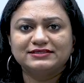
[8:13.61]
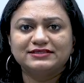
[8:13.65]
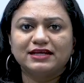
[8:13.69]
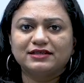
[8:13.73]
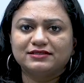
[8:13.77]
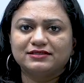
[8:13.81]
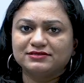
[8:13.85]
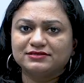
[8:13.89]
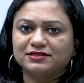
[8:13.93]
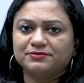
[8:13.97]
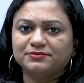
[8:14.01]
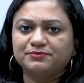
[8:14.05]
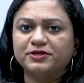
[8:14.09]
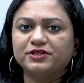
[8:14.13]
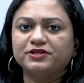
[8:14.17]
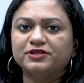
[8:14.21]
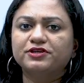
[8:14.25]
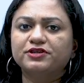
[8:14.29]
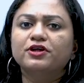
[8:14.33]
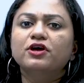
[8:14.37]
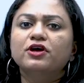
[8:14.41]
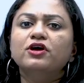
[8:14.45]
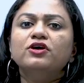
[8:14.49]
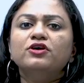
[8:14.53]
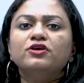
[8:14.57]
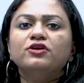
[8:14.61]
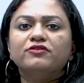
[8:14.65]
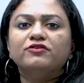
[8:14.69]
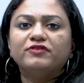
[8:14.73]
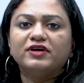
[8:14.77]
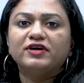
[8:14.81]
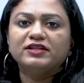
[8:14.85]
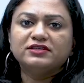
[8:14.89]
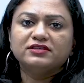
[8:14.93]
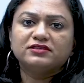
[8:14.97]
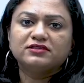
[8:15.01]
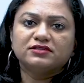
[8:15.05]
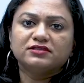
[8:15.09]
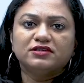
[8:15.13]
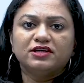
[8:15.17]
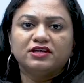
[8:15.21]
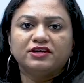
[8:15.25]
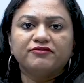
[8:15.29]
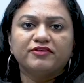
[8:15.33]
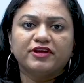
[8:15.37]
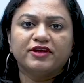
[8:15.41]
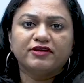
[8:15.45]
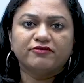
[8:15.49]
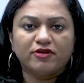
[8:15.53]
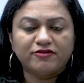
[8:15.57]
That is the period when the third
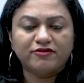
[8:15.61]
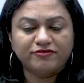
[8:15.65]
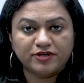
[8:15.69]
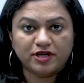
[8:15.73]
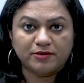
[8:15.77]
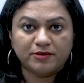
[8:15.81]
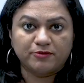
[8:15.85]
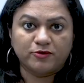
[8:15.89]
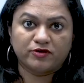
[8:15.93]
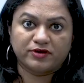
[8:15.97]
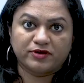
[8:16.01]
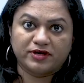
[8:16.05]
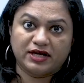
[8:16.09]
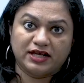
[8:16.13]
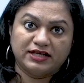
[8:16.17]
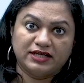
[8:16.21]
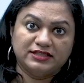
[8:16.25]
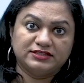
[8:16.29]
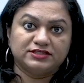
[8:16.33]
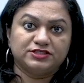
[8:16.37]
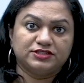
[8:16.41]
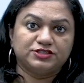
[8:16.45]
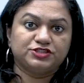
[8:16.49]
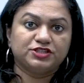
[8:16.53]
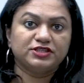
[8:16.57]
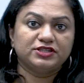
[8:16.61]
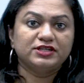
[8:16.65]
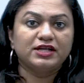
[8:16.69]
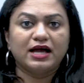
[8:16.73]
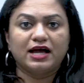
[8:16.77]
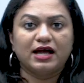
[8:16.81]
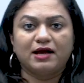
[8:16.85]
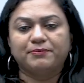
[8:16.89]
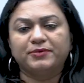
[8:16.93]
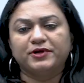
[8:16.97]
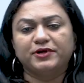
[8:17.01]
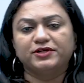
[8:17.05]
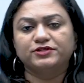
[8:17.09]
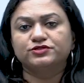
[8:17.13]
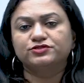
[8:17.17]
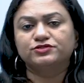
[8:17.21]
wave of democratization happened.